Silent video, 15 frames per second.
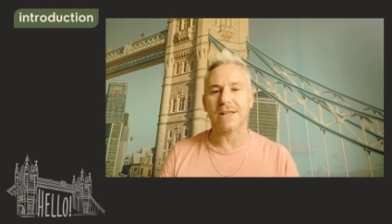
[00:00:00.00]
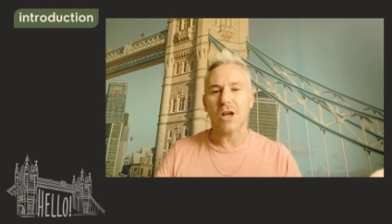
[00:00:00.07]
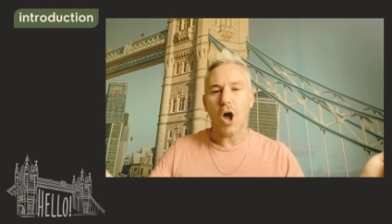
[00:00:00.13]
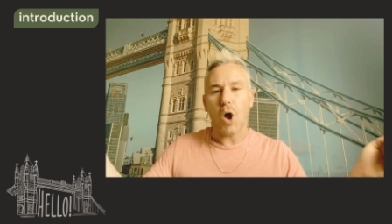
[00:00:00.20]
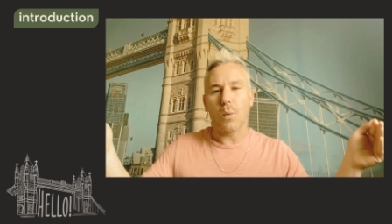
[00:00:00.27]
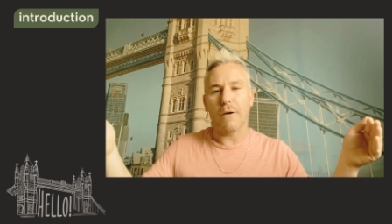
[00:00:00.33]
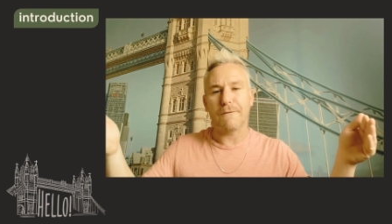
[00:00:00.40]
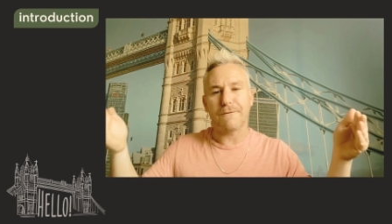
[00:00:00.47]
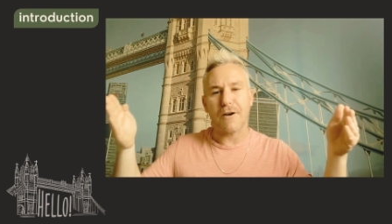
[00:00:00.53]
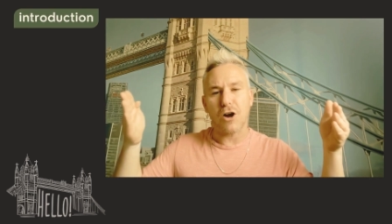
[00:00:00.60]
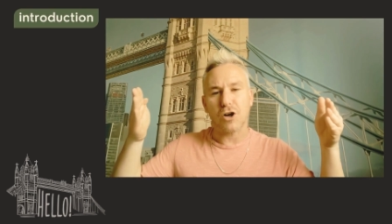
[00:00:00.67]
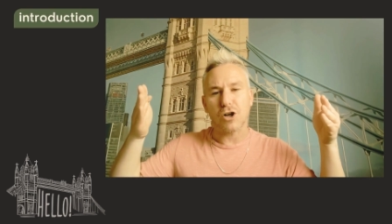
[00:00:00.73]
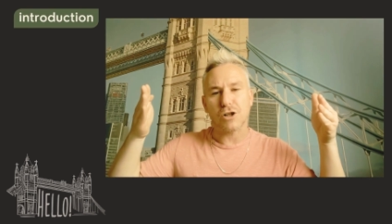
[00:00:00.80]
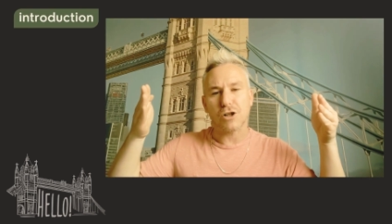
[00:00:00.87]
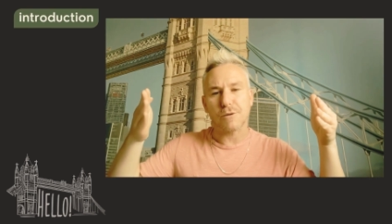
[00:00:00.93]
we'll
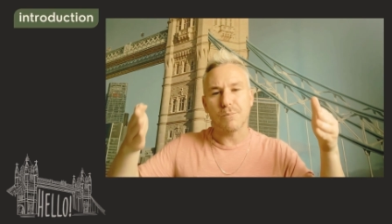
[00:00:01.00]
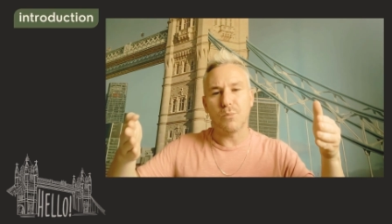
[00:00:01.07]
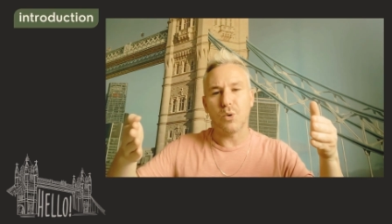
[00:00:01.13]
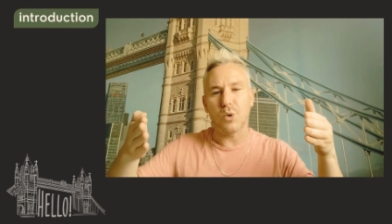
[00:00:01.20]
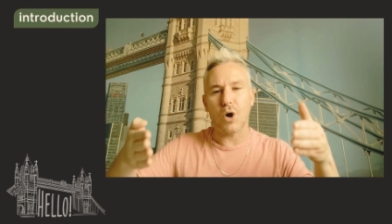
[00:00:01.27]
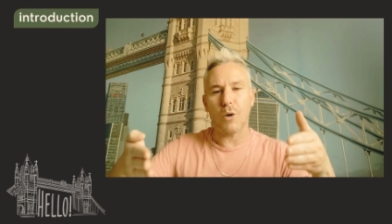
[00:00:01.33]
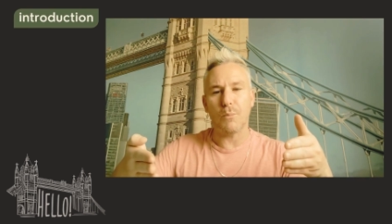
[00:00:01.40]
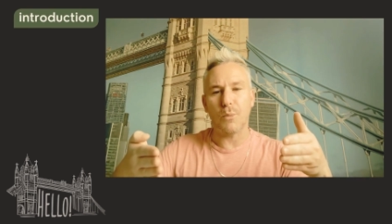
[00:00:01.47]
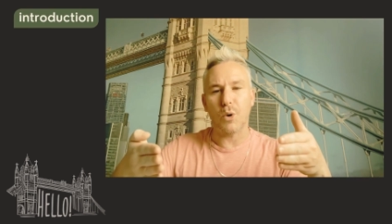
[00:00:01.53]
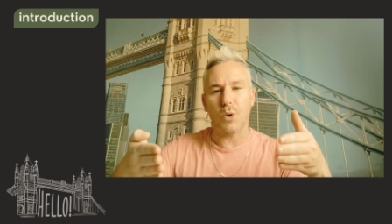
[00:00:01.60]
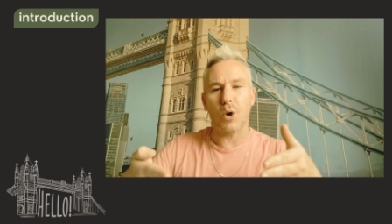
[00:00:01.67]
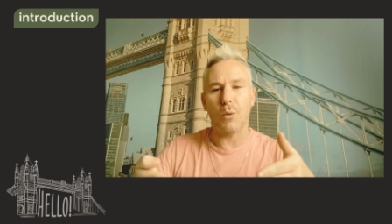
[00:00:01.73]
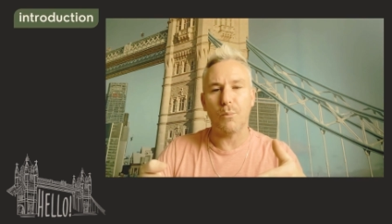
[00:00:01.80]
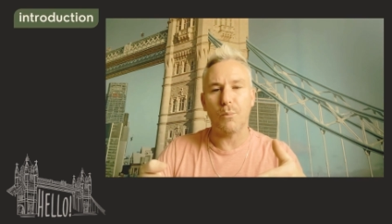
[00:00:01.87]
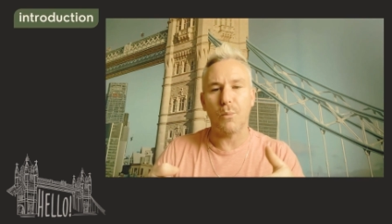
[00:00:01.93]
focus more and more
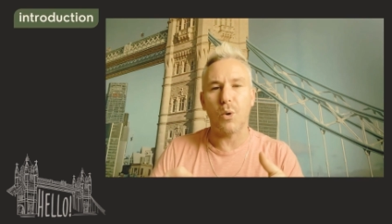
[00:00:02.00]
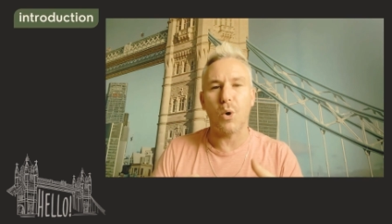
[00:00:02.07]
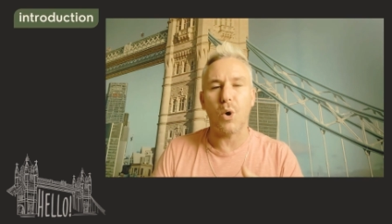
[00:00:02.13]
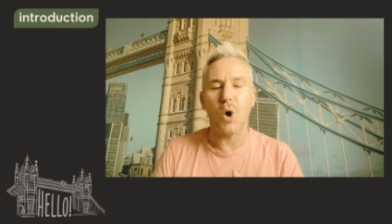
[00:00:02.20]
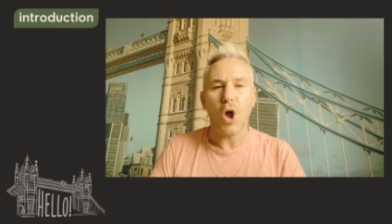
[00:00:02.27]
and more,